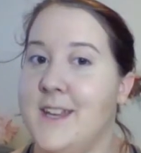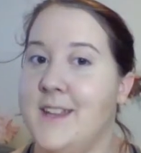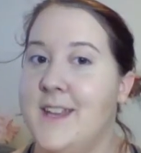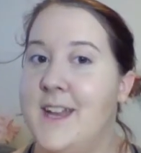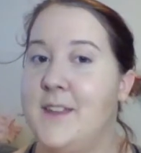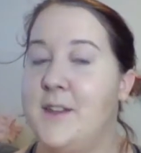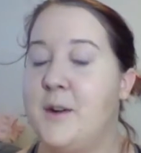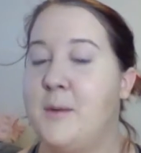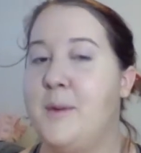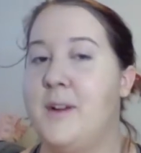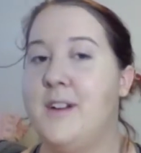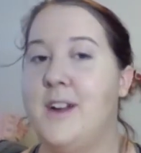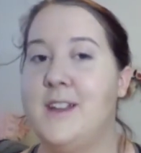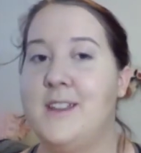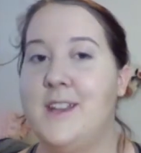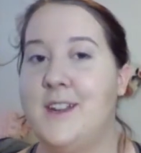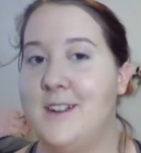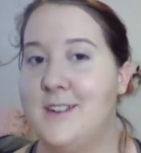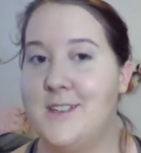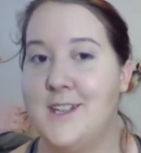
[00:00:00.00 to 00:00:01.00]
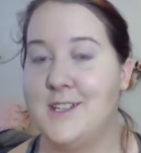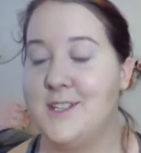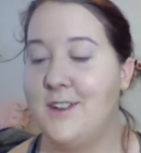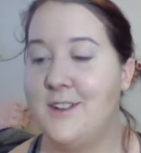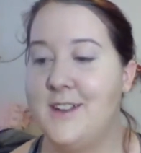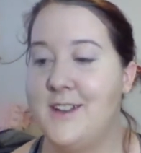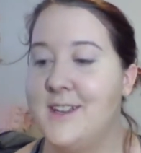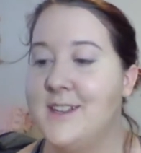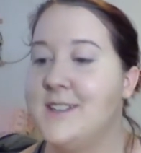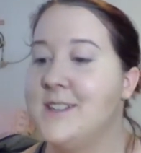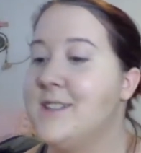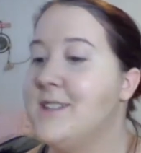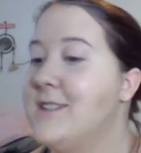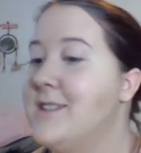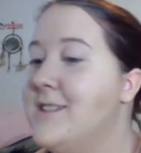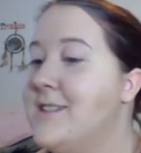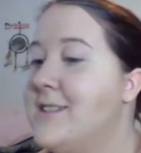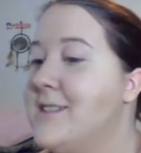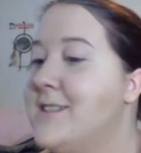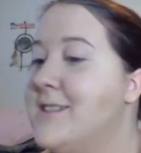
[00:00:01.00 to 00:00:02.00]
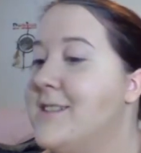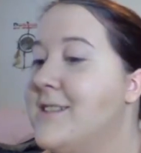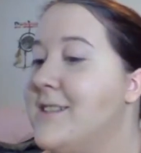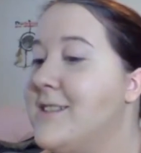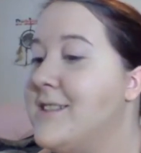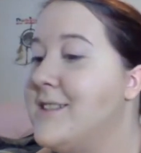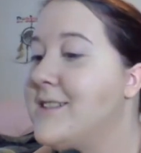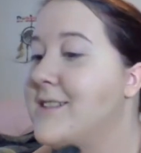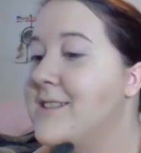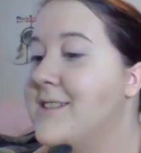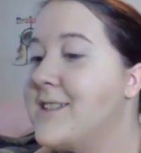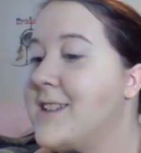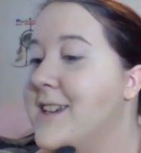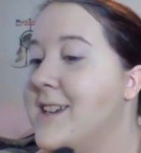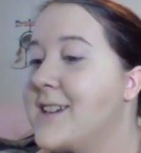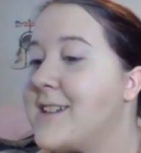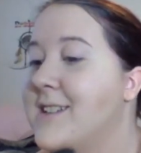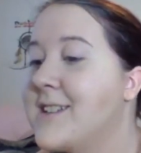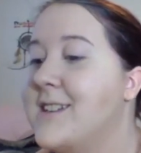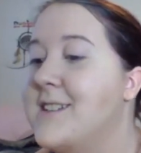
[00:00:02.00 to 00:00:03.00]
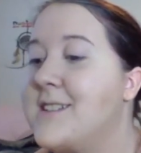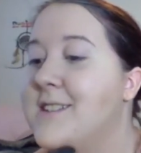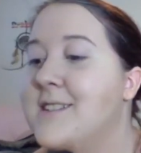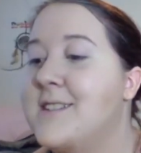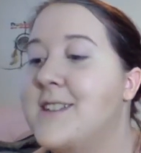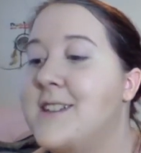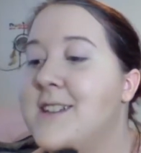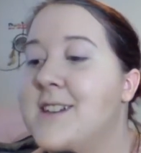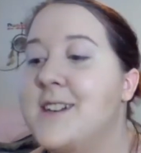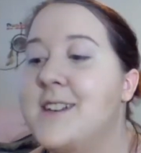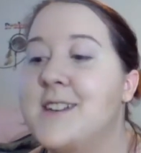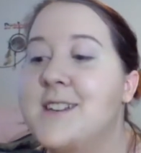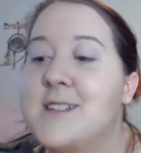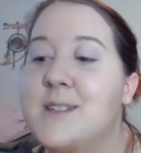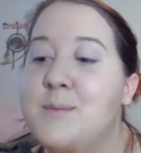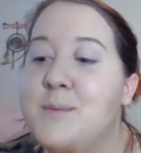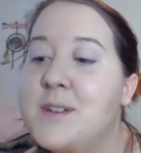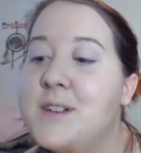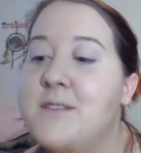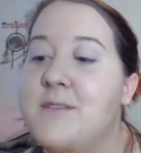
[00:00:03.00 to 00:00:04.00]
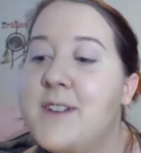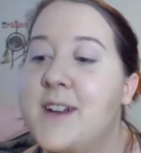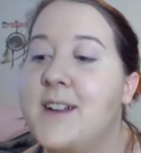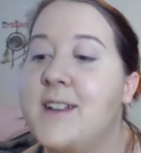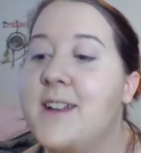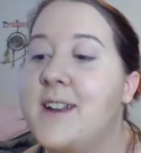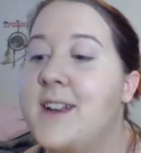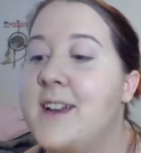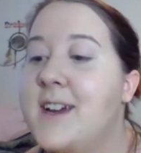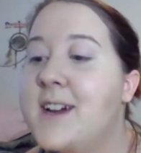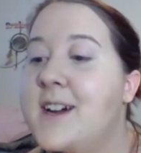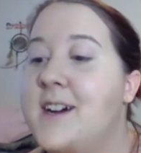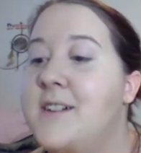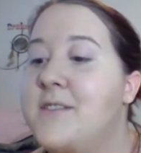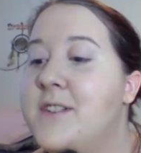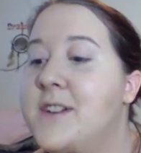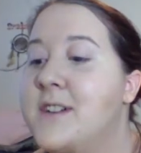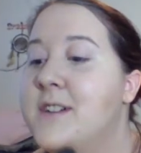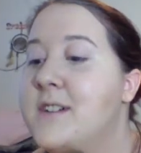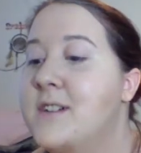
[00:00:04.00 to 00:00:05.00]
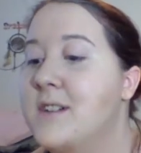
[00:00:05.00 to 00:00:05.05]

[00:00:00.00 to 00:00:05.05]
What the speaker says: that little bit right there, that's all it is. It's like that's the tiniest bit of fat that I have.